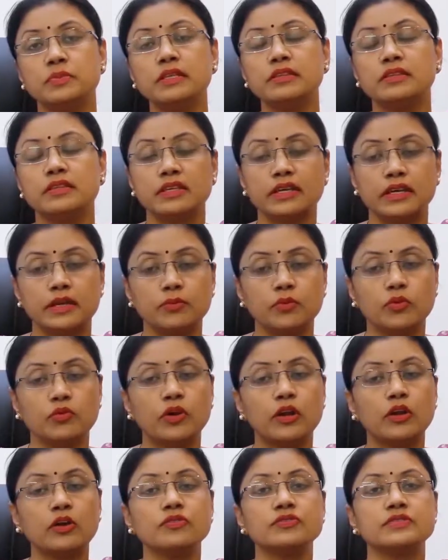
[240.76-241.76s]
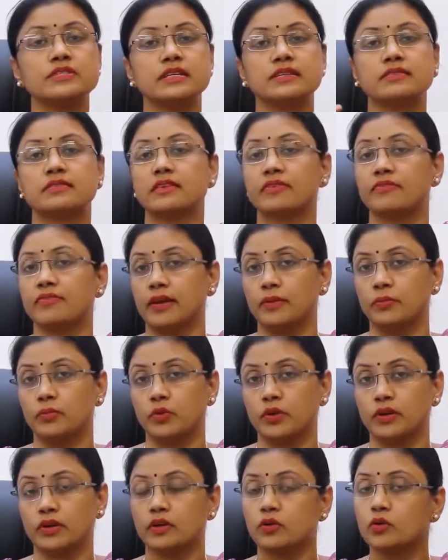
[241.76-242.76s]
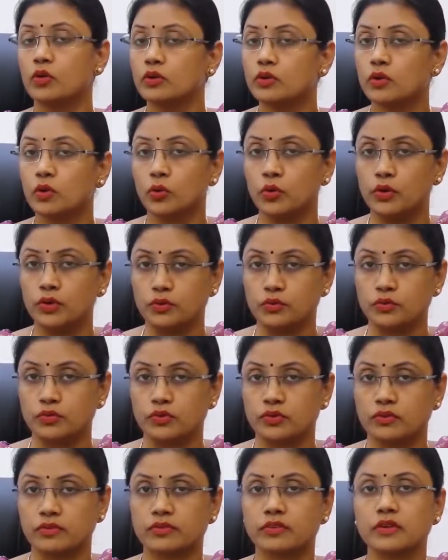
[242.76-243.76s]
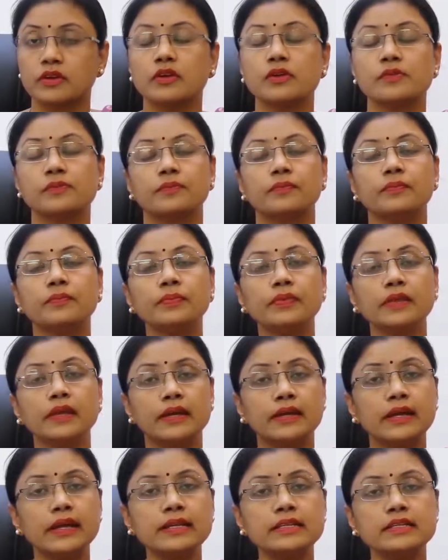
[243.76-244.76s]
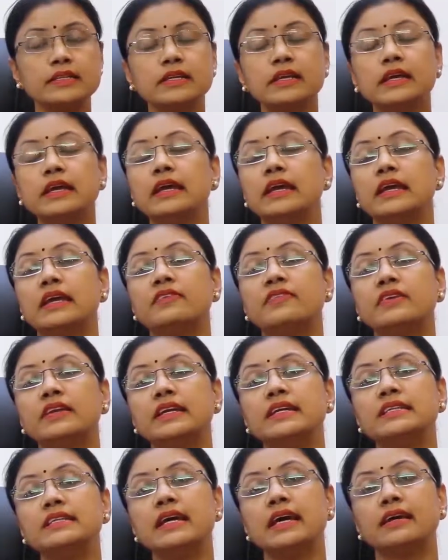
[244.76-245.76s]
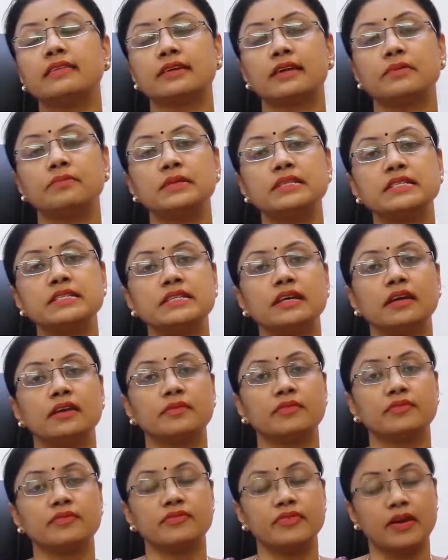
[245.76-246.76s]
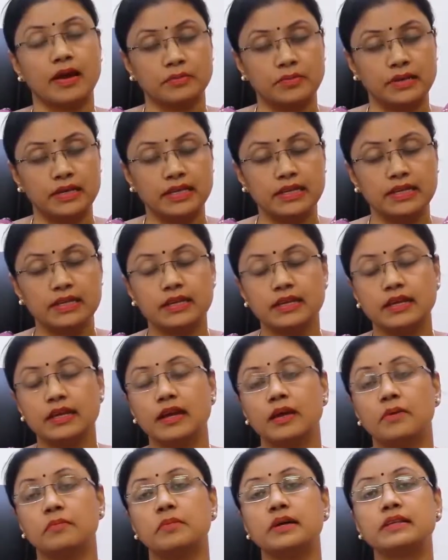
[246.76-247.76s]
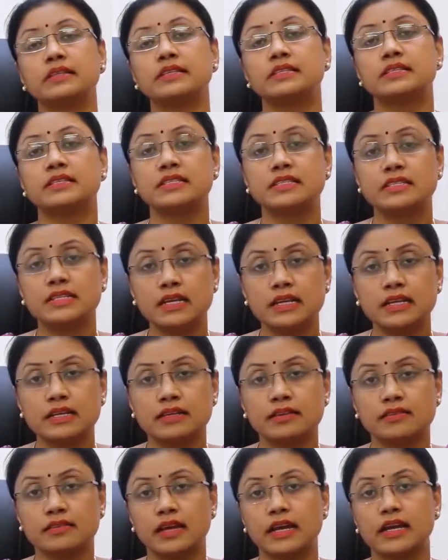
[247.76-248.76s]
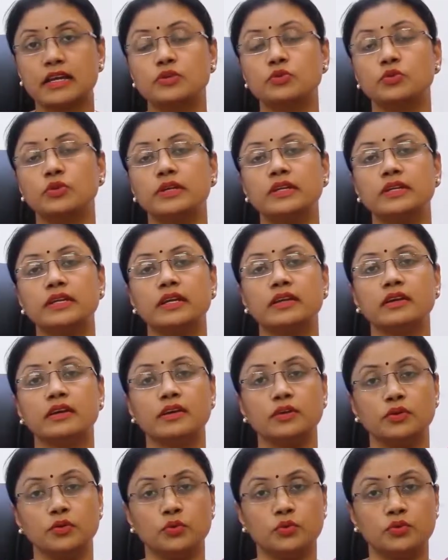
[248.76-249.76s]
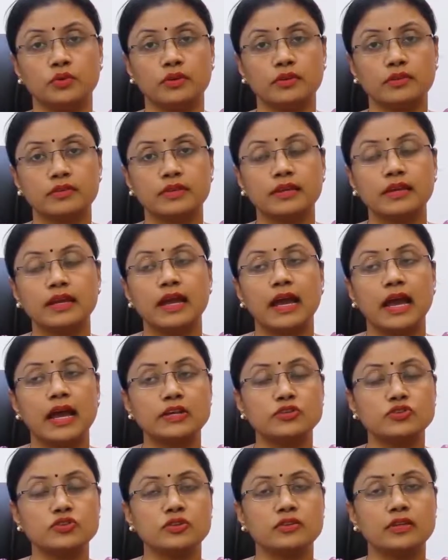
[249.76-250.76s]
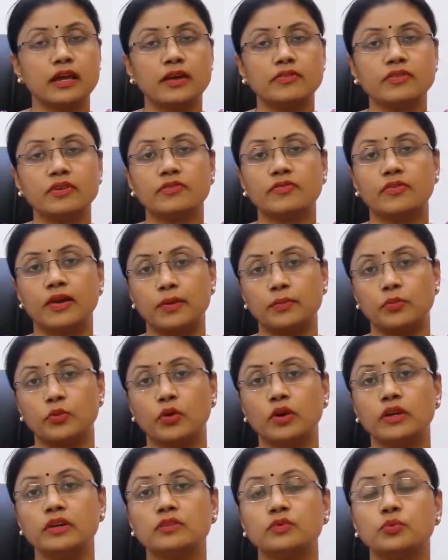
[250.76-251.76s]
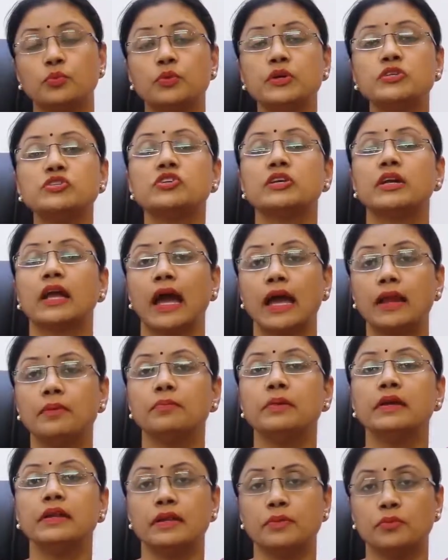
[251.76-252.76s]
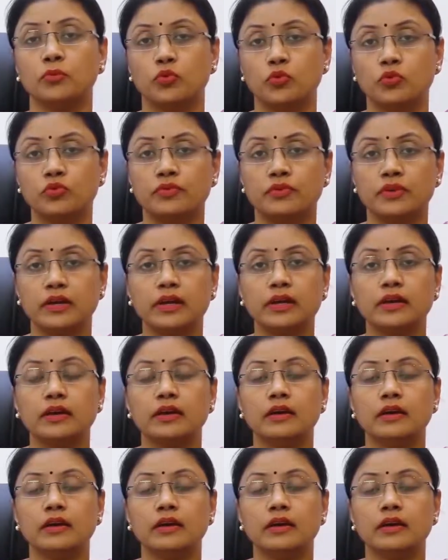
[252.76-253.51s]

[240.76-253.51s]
means removal of just the fibroid, not the whole uterus, right? If a lady has completed her family but is still desired to retain her uterus and she is having fibroids which can be removed,